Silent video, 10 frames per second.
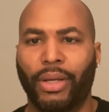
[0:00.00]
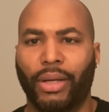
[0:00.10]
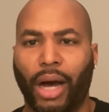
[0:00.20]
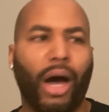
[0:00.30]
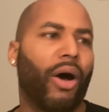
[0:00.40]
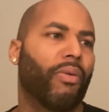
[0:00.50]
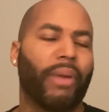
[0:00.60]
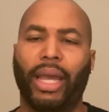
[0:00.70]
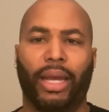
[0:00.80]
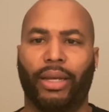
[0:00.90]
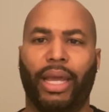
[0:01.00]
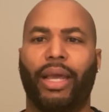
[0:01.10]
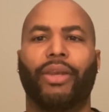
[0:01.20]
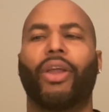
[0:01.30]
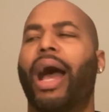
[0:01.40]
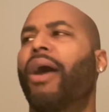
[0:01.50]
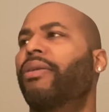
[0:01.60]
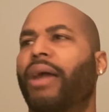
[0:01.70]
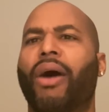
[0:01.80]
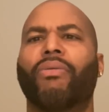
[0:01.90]
Oh man, then
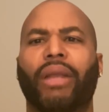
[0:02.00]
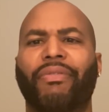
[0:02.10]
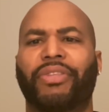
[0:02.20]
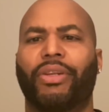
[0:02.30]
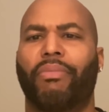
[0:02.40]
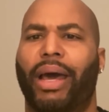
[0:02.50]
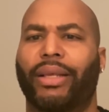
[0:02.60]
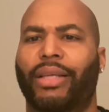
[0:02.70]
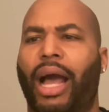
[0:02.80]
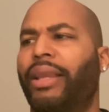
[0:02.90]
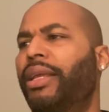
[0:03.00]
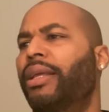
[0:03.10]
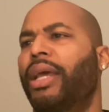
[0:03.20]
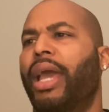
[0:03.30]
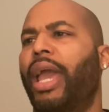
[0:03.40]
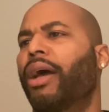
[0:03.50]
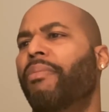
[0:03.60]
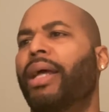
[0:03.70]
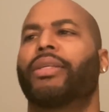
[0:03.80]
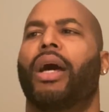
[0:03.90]
I don't never see nobody. I need
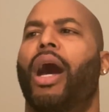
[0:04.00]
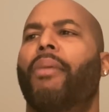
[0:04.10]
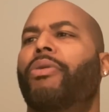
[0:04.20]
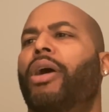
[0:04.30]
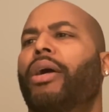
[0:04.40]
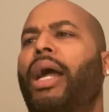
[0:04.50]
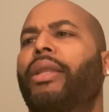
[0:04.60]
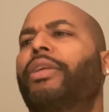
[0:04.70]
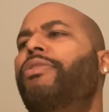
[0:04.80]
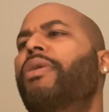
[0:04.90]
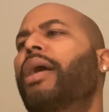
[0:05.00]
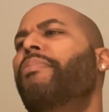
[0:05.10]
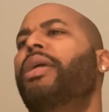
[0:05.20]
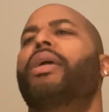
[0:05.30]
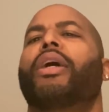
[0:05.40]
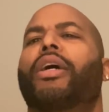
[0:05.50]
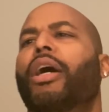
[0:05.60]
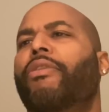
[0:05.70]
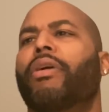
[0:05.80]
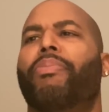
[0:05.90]
AMS. I need you to help me
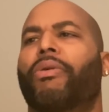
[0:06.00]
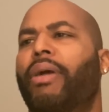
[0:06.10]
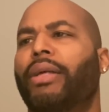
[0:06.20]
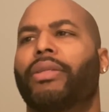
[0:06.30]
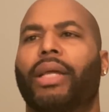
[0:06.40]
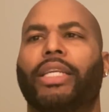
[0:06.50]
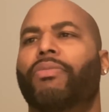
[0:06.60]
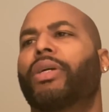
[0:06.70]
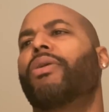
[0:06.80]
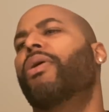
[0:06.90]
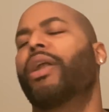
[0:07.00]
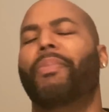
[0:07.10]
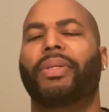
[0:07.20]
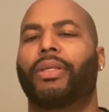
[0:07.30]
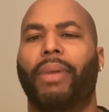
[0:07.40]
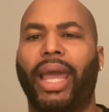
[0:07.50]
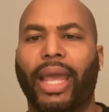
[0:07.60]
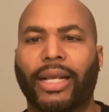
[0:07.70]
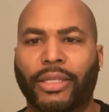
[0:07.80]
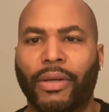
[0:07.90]
conquering procrastination with going up in some
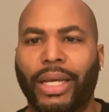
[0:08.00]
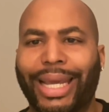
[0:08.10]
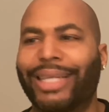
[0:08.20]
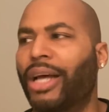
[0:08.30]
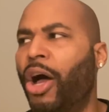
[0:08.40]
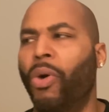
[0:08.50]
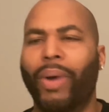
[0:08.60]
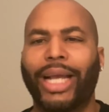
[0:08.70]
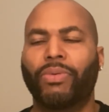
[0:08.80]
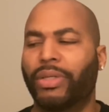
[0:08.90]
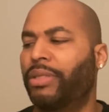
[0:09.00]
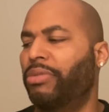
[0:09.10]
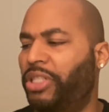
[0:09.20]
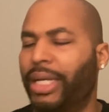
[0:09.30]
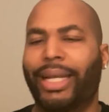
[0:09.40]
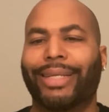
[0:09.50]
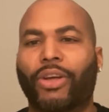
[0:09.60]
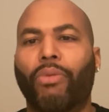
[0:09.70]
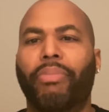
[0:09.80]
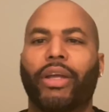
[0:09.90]
ass. It's always with some shit that's
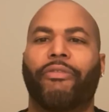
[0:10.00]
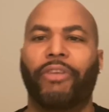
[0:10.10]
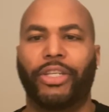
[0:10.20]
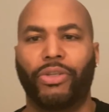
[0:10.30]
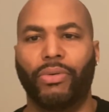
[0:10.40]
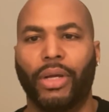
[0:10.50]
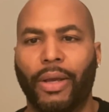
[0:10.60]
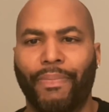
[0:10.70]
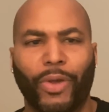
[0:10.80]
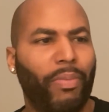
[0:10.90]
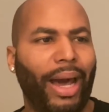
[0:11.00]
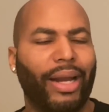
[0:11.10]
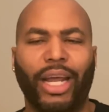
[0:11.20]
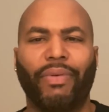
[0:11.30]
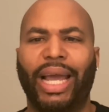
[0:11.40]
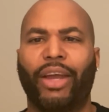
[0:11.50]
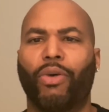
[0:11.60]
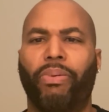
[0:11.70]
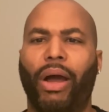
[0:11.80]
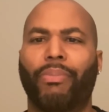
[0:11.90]
gonna benefit you. Nobody never had
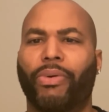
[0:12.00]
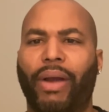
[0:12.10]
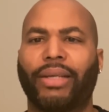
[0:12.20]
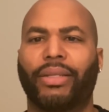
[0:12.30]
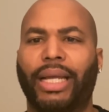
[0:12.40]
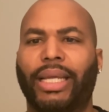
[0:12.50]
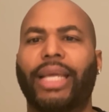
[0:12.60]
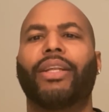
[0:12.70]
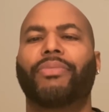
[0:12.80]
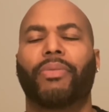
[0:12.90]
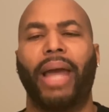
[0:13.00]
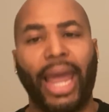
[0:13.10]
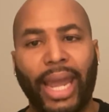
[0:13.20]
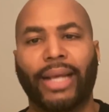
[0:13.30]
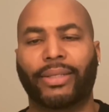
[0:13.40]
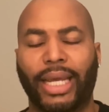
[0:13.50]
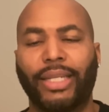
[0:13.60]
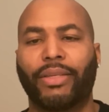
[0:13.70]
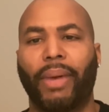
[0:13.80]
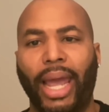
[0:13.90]
no problem procrastinating getting some
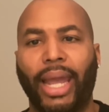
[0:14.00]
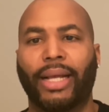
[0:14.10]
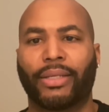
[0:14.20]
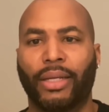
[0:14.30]
ass.